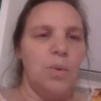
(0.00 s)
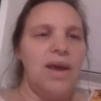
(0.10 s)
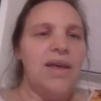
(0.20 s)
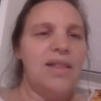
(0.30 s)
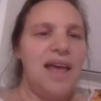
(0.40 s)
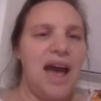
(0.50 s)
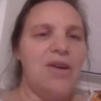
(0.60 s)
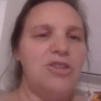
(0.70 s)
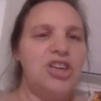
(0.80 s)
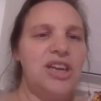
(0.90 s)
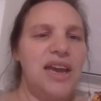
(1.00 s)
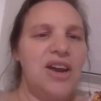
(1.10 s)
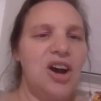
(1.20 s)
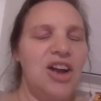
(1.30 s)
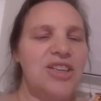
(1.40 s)
Well, how'd you
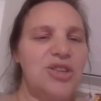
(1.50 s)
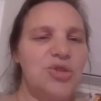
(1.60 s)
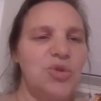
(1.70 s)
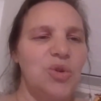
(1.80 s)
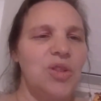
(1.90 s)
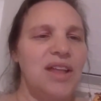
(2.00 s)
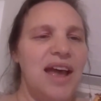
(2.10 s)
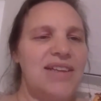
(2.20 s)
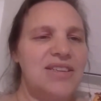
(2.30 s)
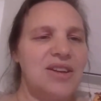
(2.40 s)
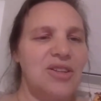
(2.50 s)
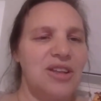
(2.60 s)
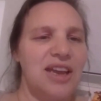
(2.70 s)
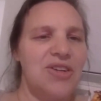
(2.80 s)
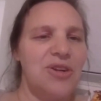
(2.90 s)
get on at school? Asked
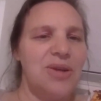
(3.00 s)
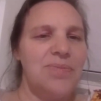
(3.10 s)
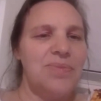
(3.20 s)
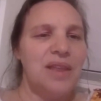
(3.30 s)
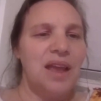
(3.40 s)
Uncle Henry.